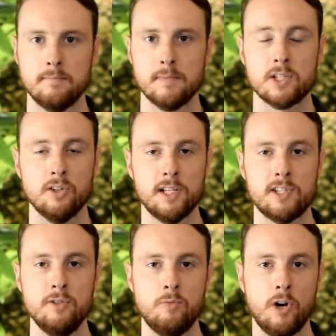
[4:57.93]
So let's do
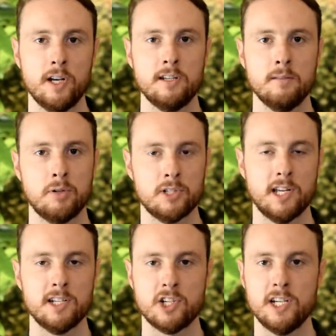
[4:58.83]
1%
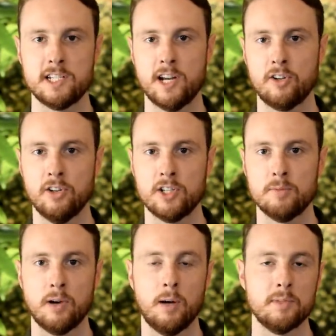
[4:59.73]
change calculation
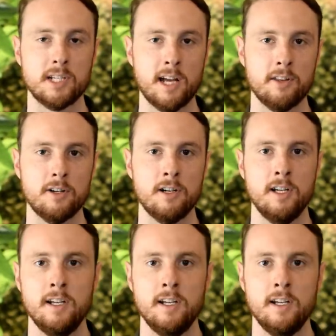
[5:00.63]
problem together,